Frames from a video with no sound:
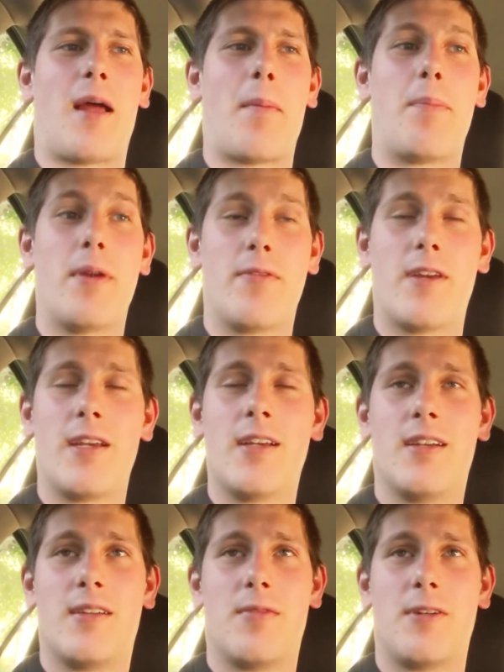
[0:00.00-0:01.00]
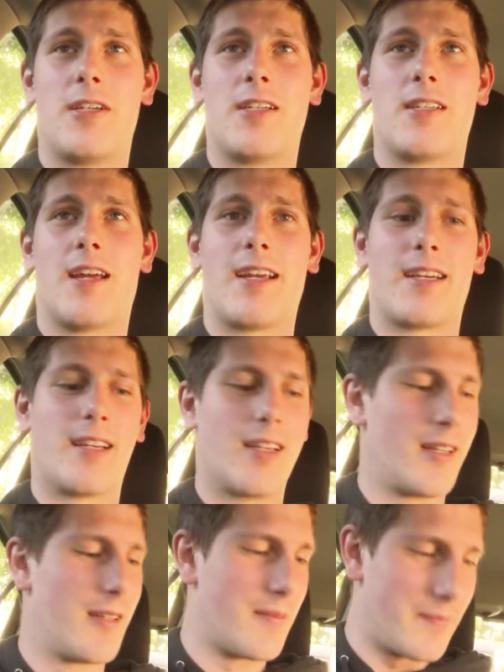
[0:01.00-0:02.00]
a bivy, which is like
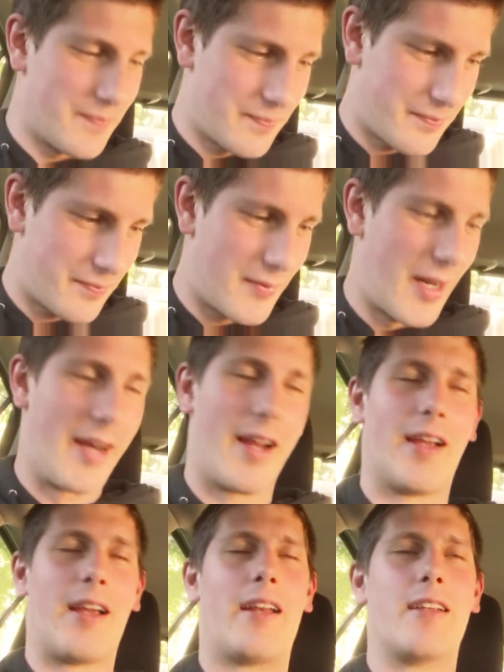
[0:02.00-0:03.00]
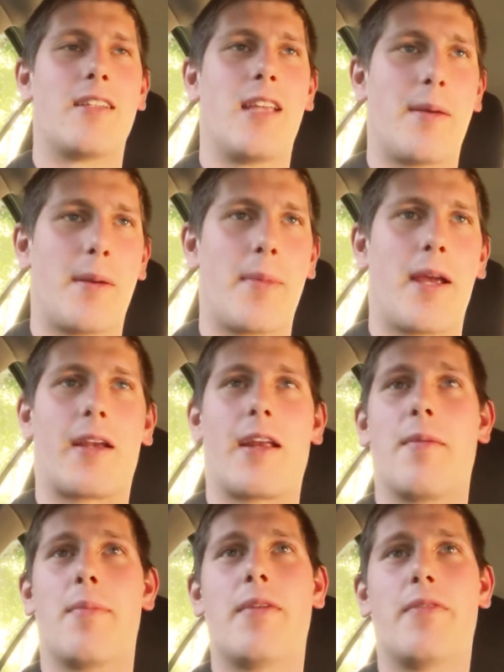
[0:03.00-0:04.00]
and a and a sleeping bag.
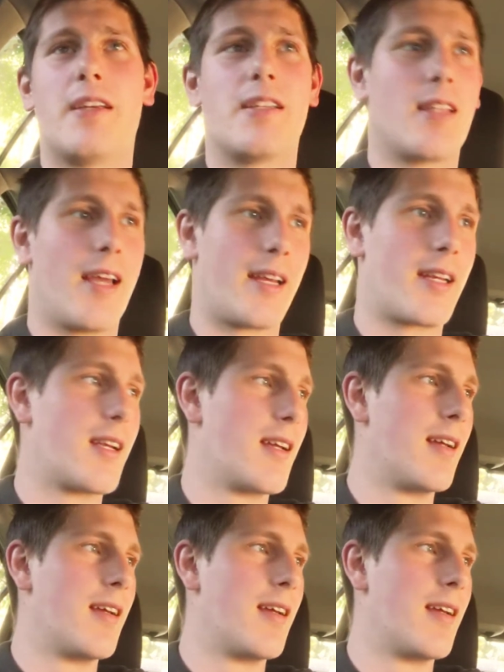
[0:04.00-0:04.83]
And a bivy is like